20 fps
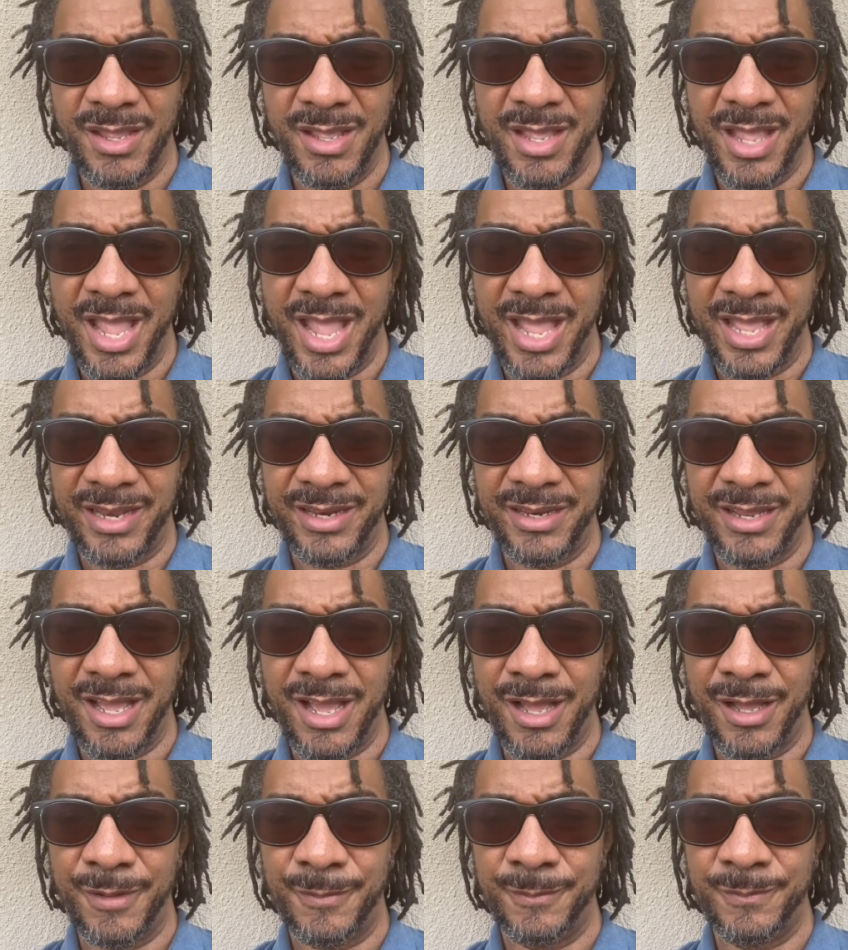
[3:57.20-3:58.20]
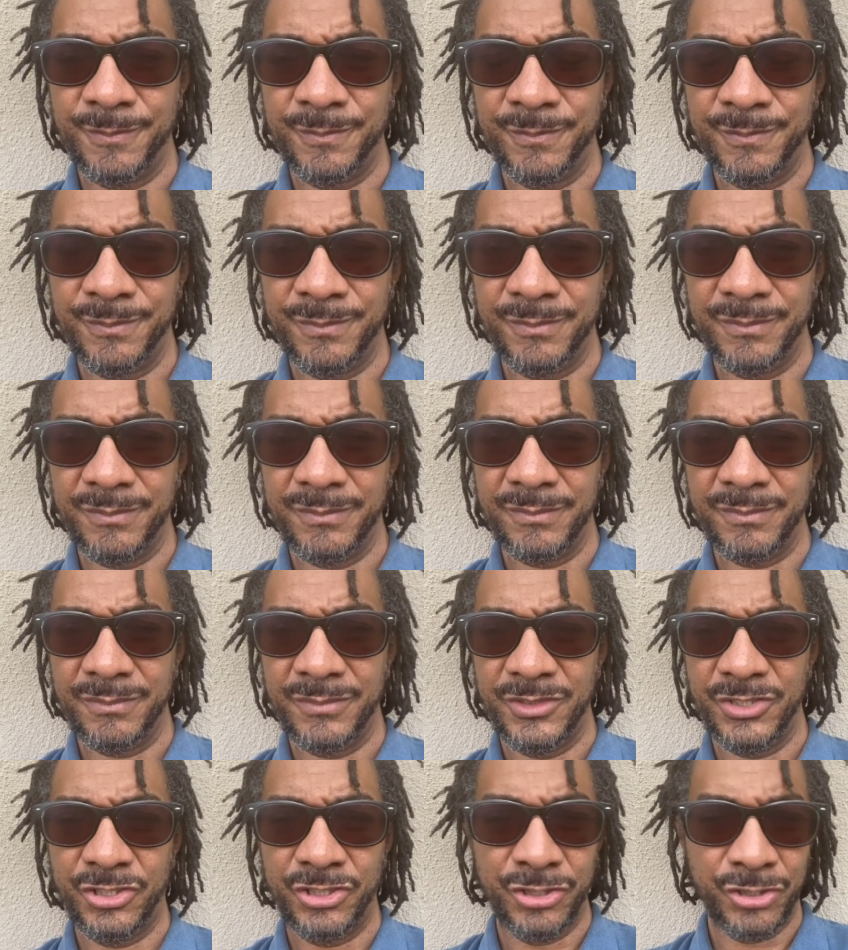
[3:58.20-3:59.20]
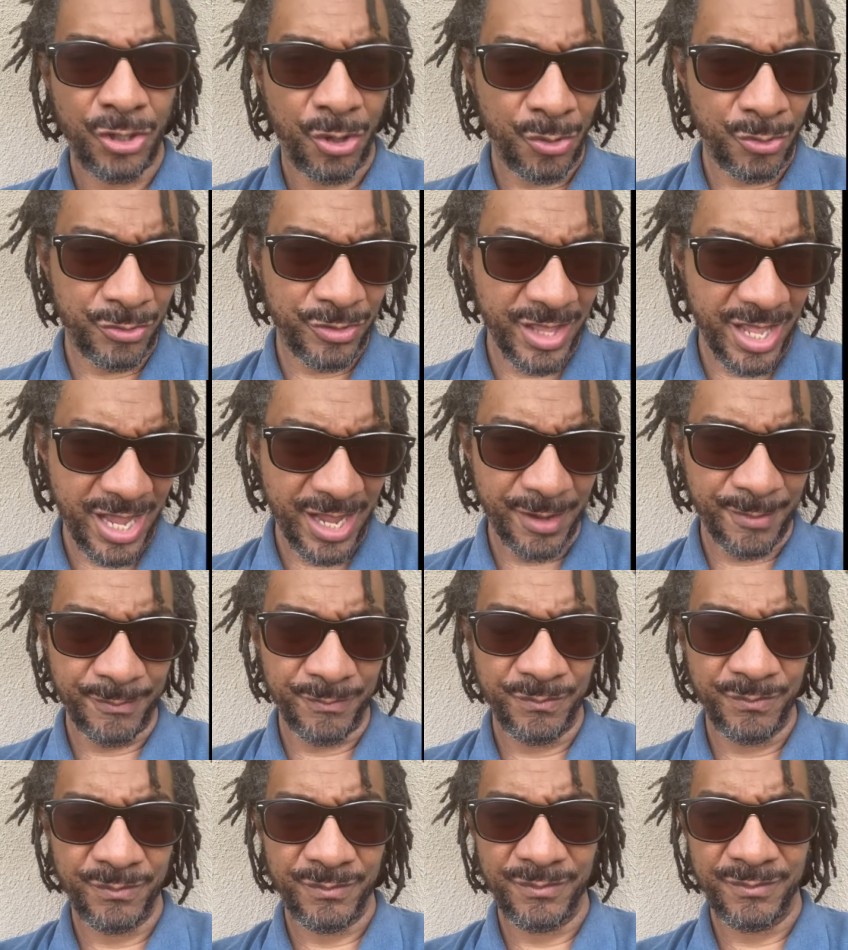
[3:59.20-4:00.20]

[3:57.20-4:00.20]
and um, show them